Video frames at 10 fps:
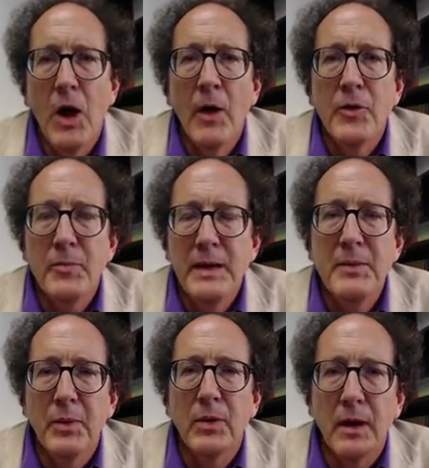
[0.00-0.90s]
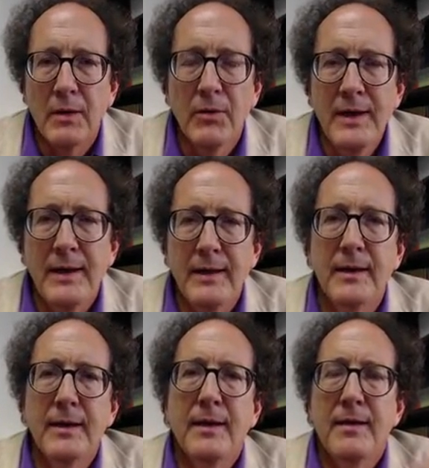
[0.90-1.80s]
other people agree
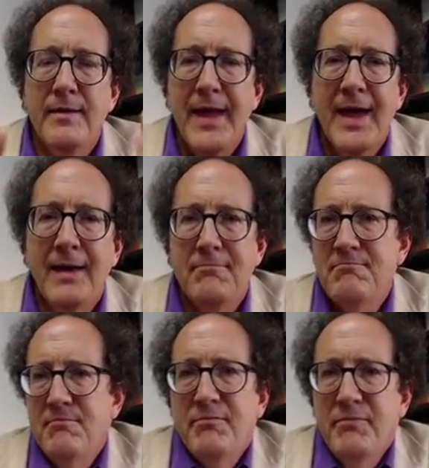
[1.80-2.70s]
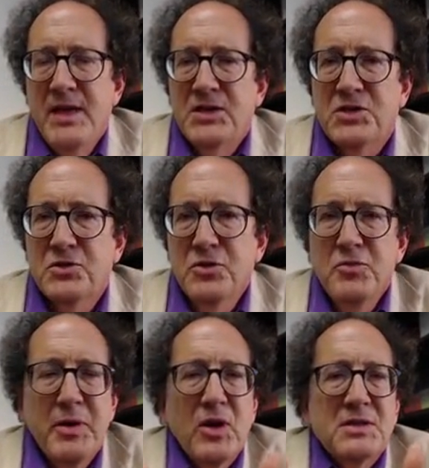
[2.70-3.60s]
that it's
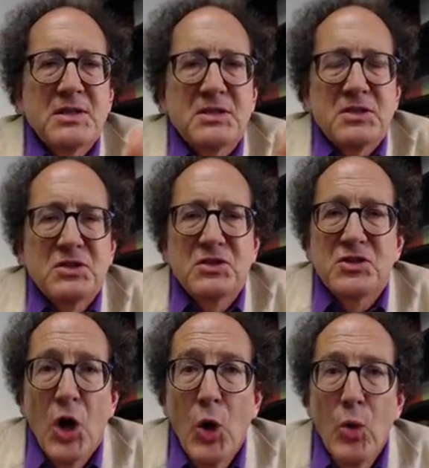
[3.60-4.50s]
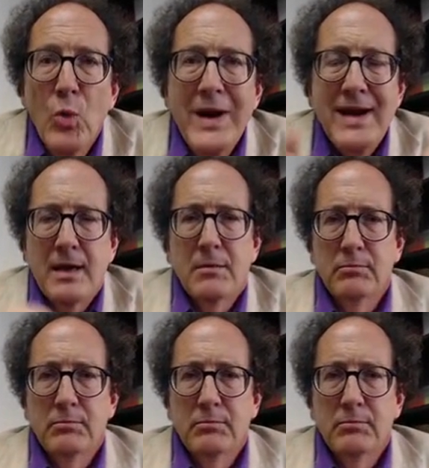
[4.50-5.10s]
true because it's so weak.